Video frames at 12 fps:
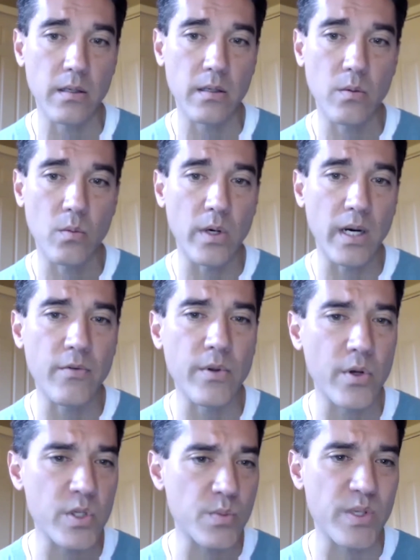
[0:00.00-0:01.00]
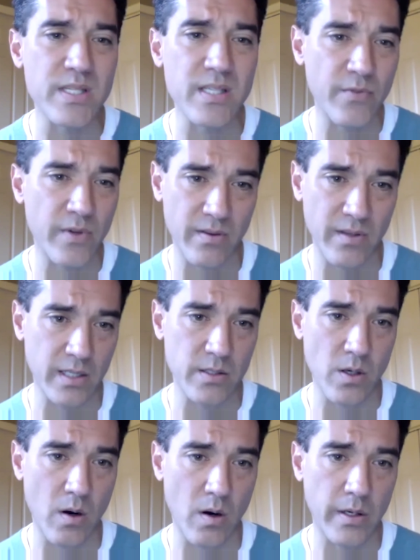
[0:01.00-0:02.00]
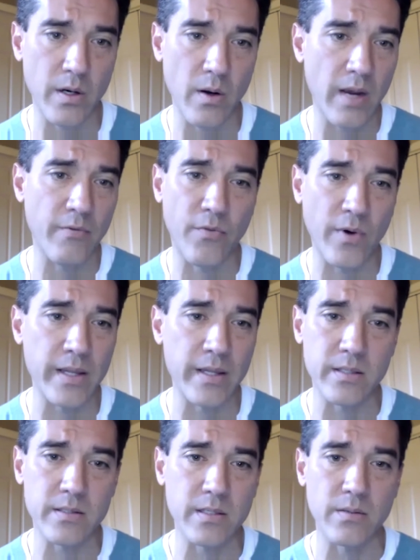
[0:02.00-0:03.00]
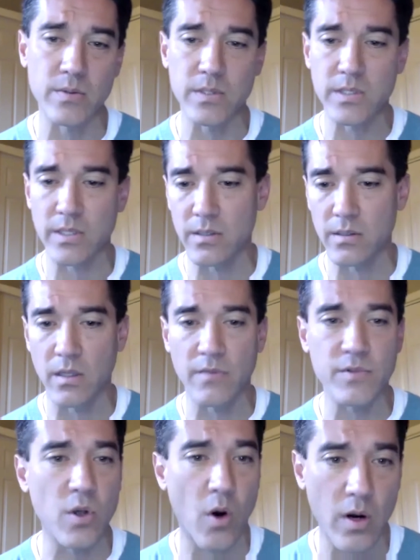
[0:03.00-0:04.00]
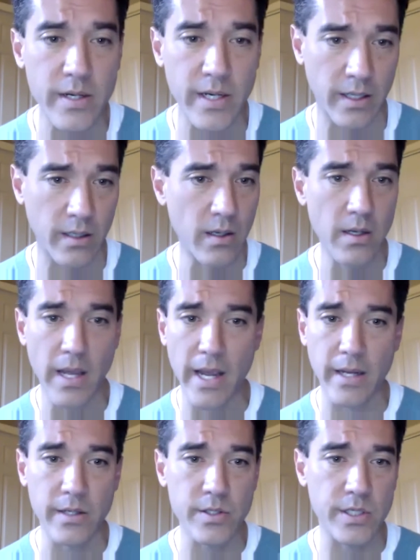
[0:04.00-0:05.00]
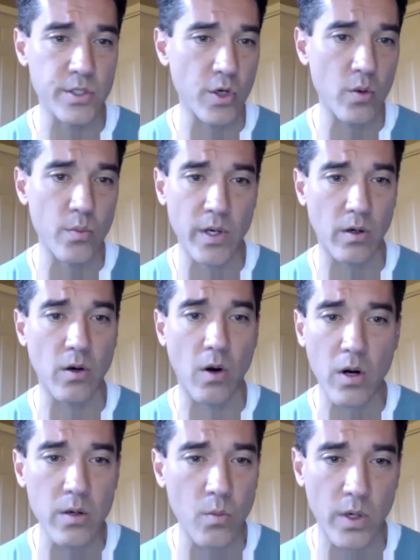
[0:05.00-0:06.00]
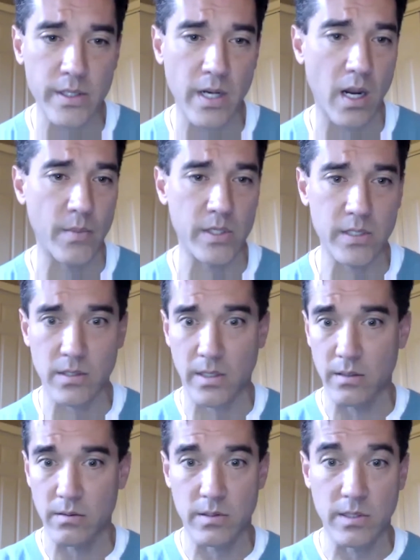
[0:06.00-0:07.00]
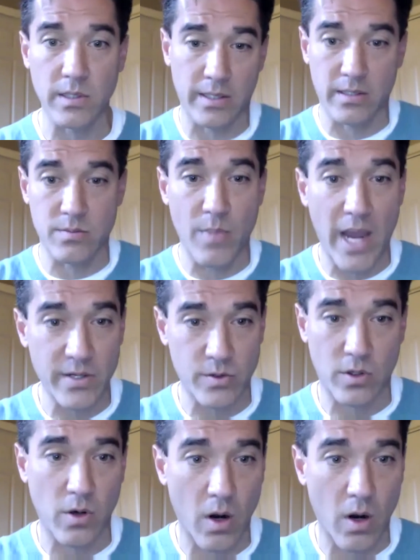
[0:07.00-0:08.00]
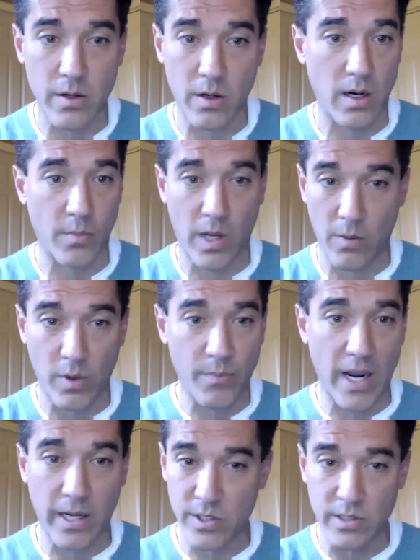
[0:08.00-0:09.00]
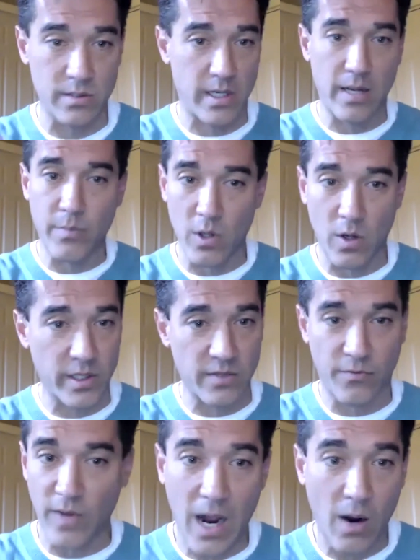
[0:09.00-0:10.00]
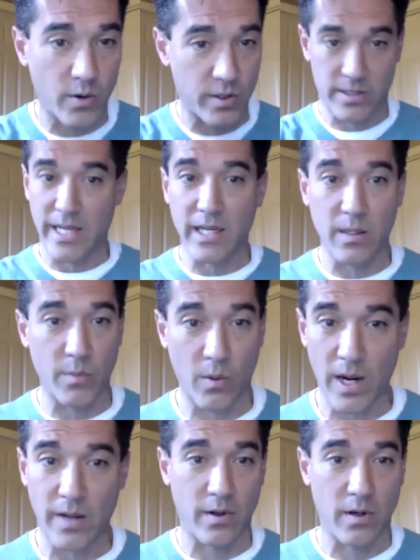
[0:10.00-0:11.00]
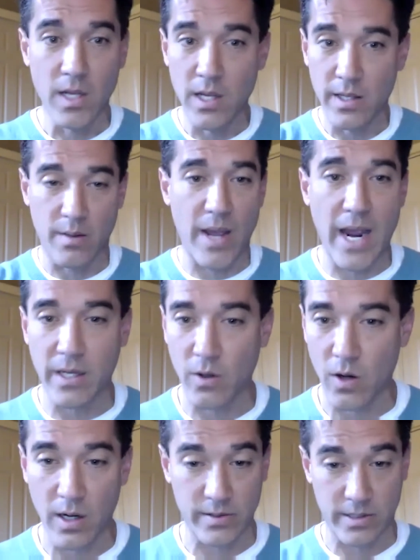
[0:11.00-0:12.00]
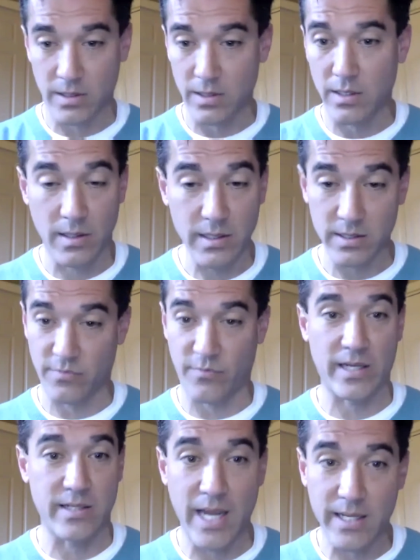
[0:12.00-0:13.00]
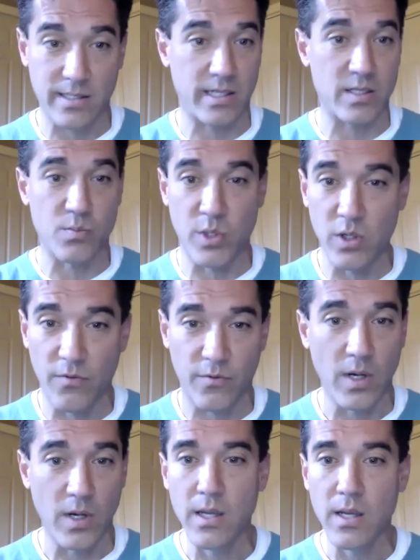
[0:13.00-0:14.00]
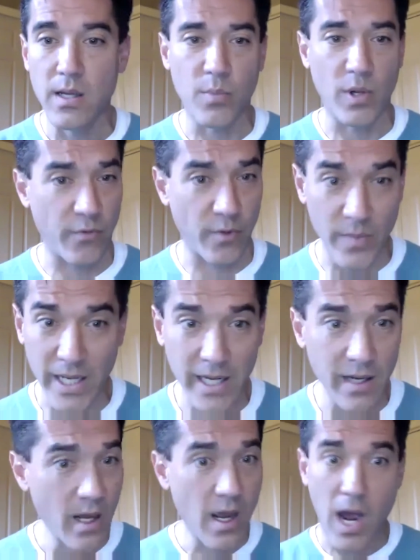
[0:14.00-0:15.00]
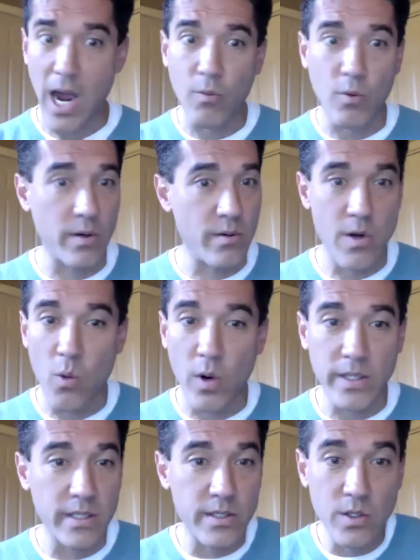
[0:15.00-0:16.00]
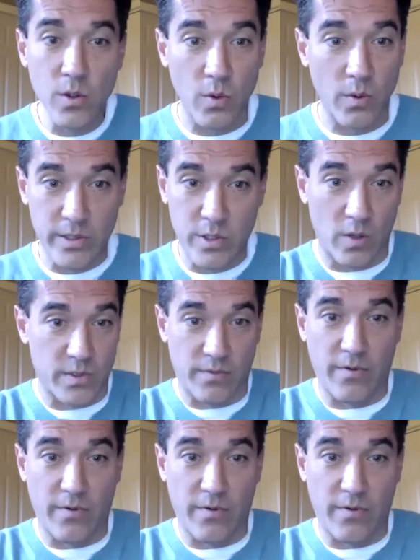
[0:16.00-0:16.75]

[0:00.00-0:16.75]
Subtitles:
whatever those specific things are, you know, I have a friend that she loves gardening. And she showed me her garden one time, and she's like this master gardener. I went back, she's naming all these flowers and taking me around the backyard. I was like, this is fantastic. It's beautiful. But for me, I wouldn't know what to do in terms of